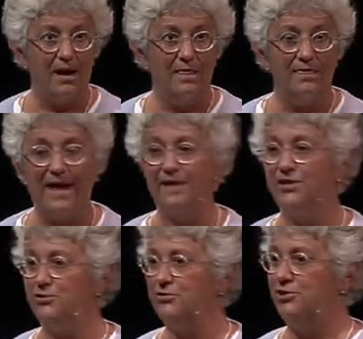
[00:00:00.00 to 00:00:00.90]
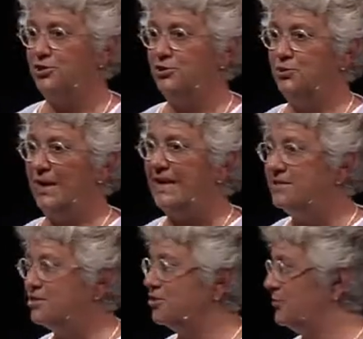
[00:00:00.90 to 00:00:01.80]
led you to
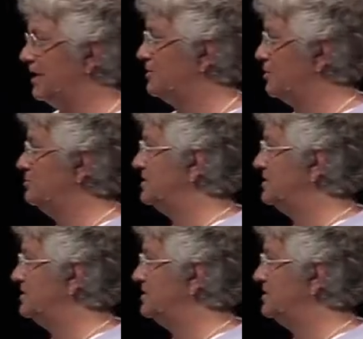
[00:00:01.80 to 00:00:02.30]
integrate those